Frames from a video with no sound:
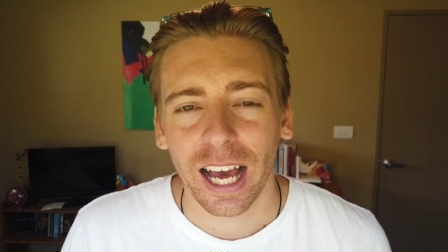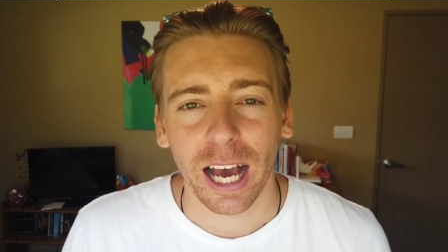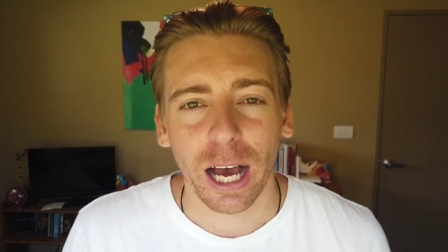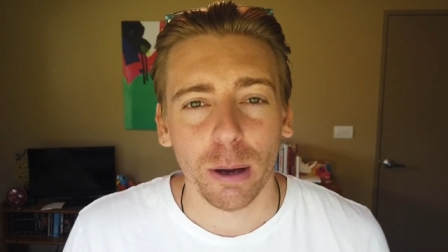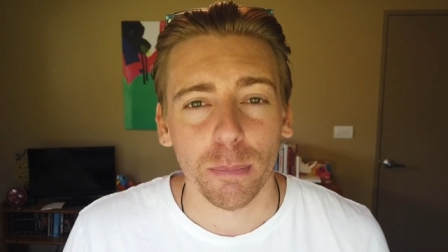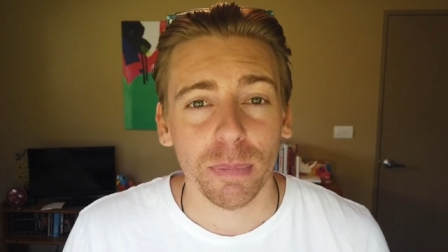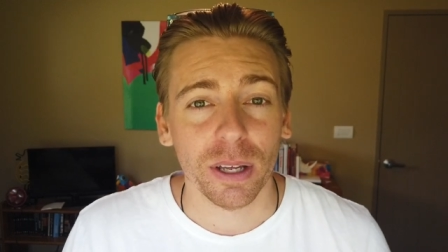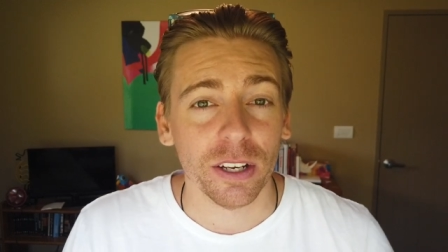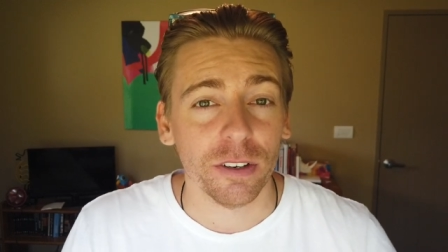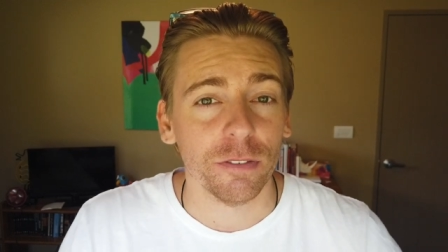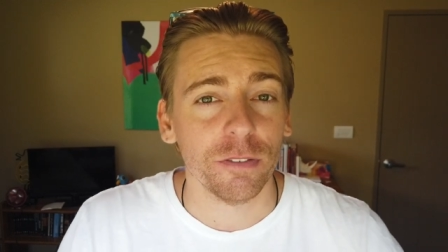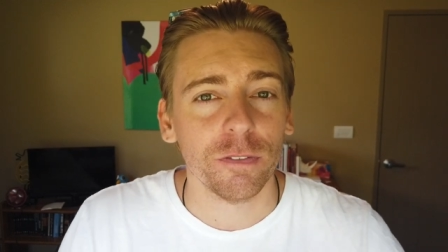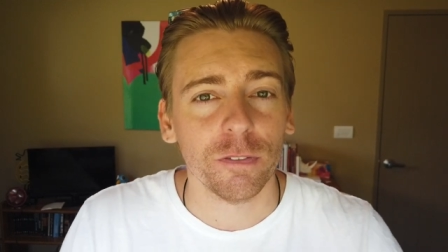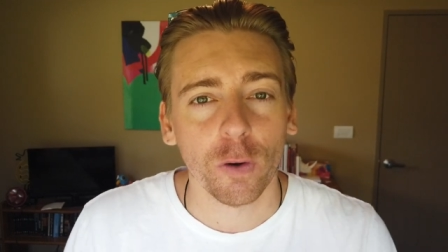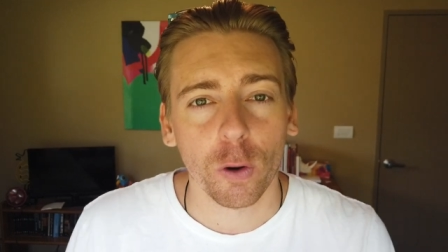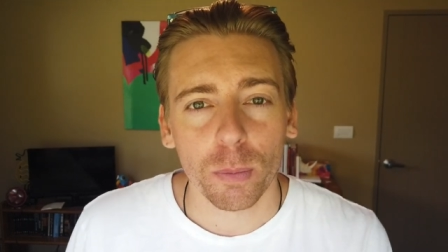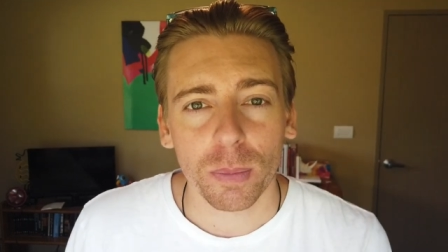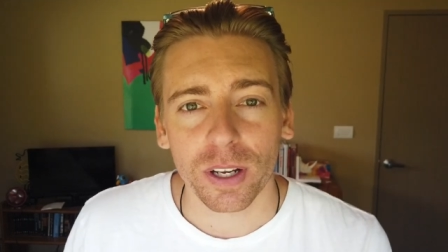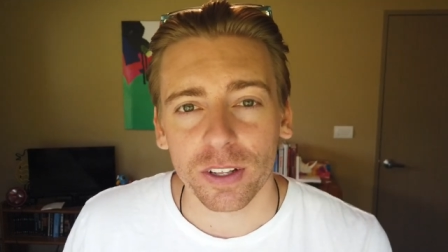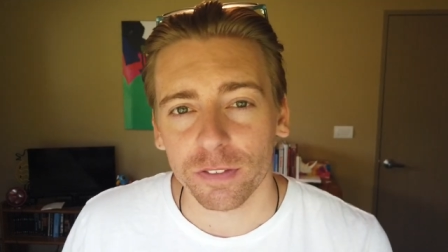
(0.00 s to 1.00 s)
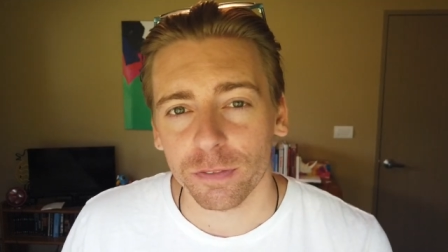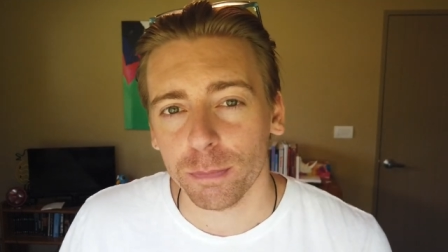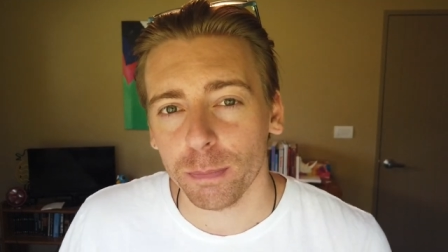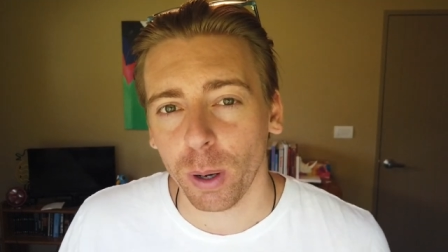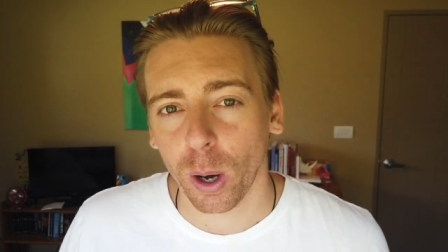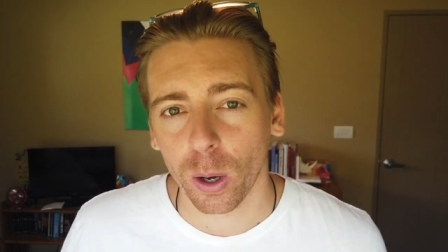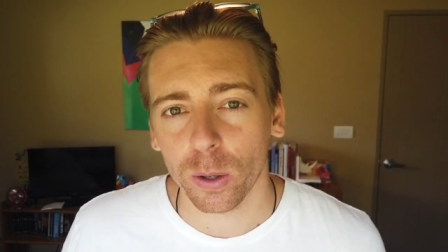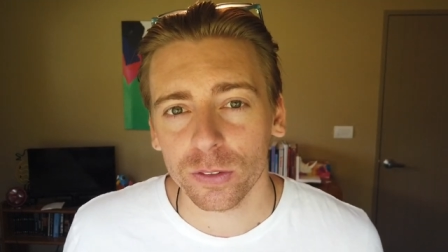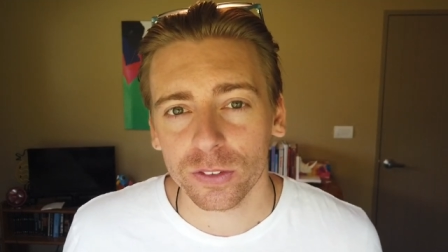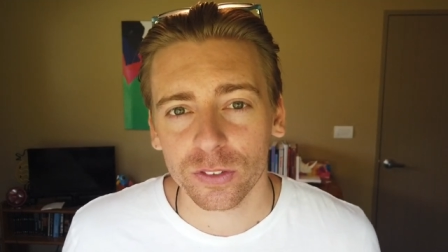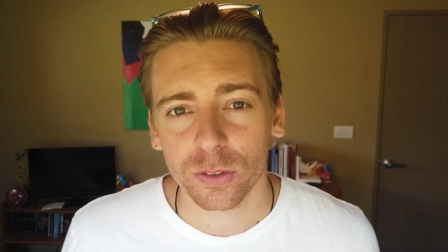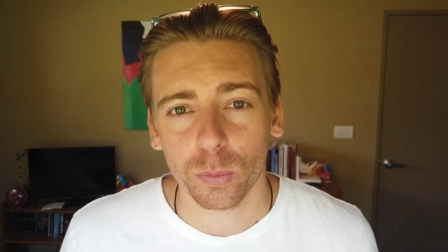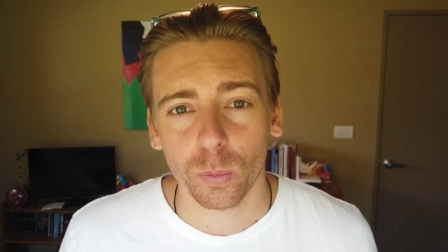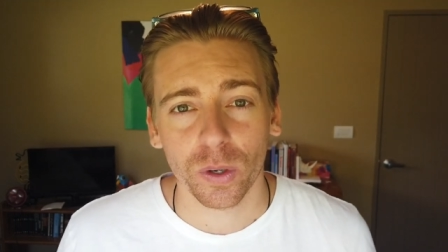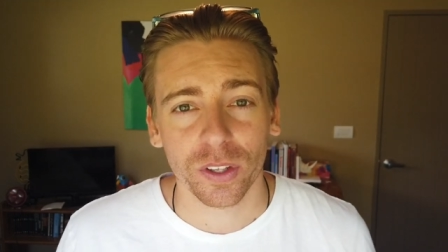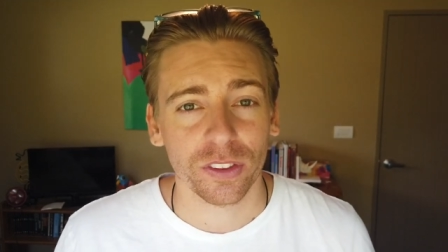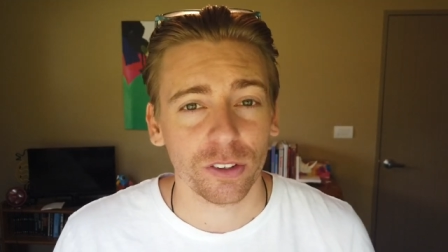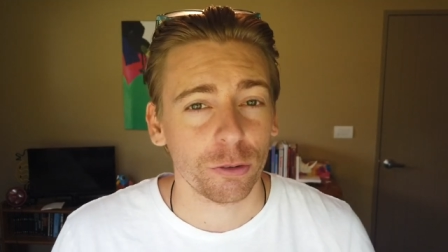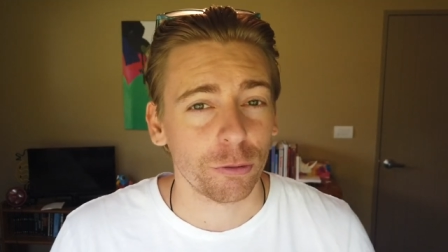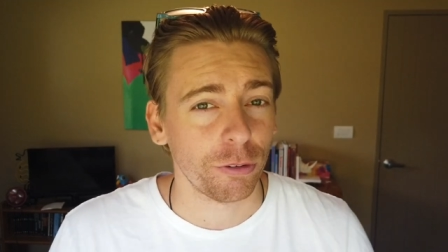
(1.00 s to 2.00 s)
um, informative posts
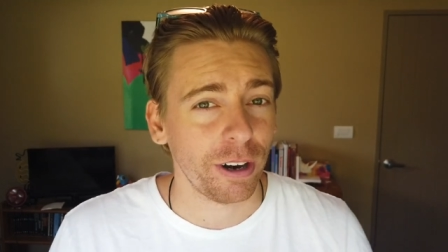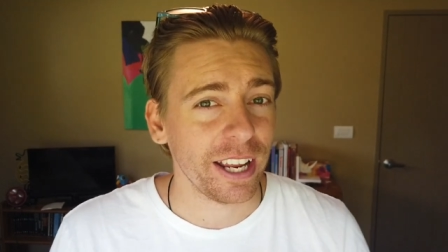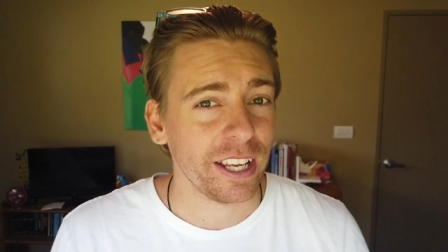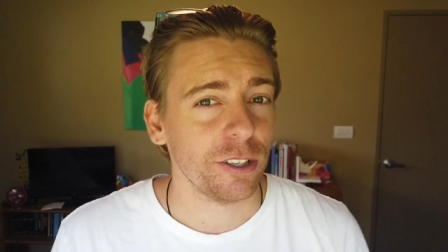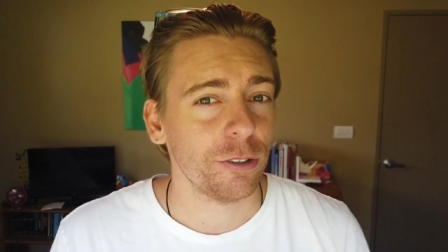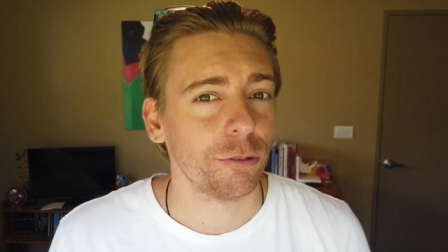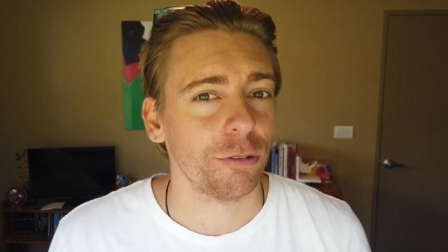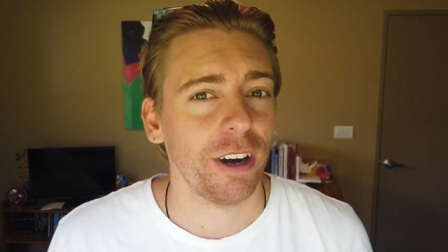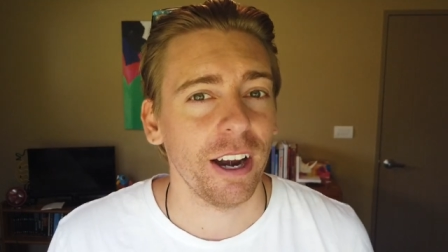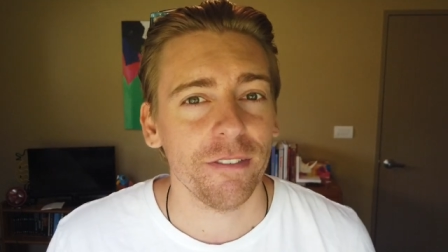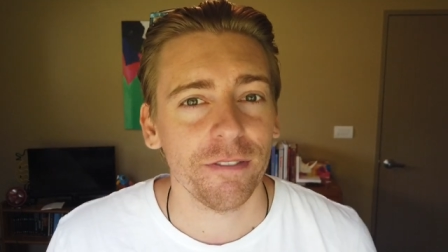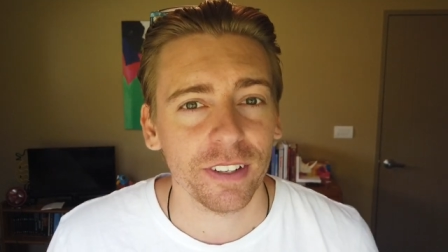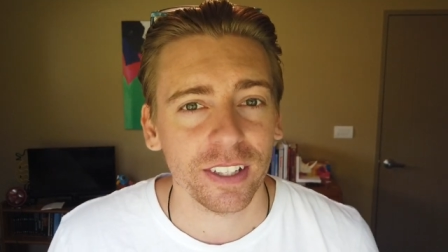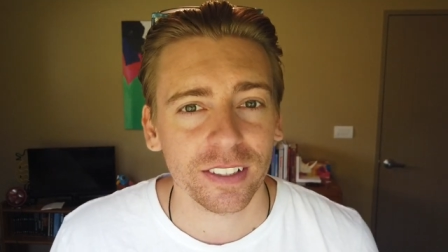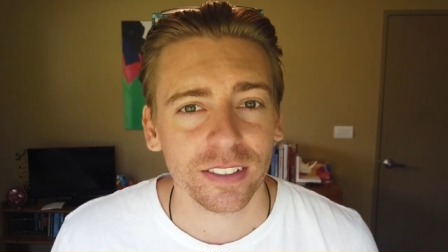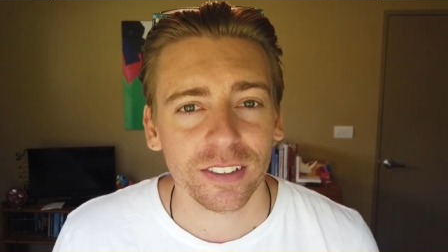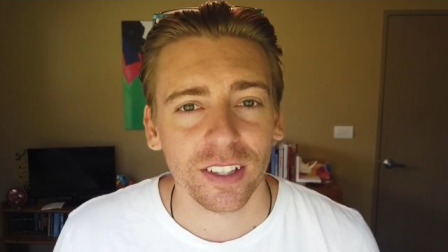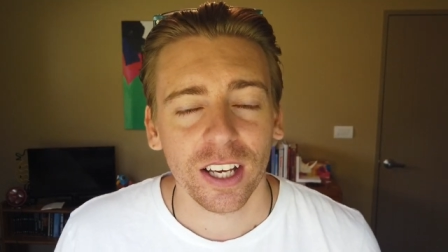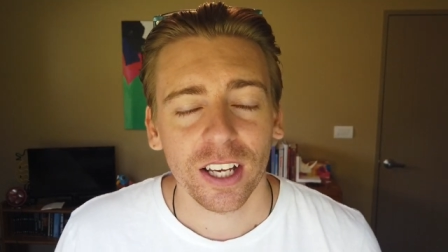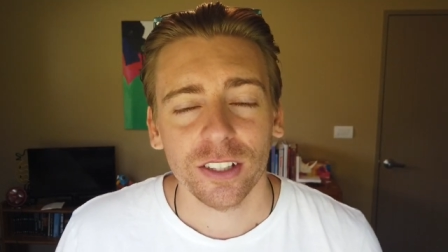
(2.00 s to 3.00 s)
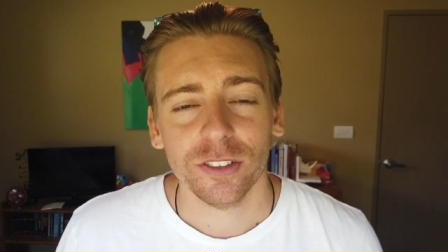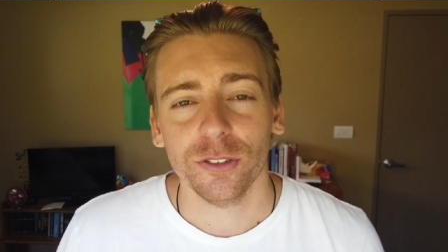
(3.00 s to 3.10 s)
with great graphics.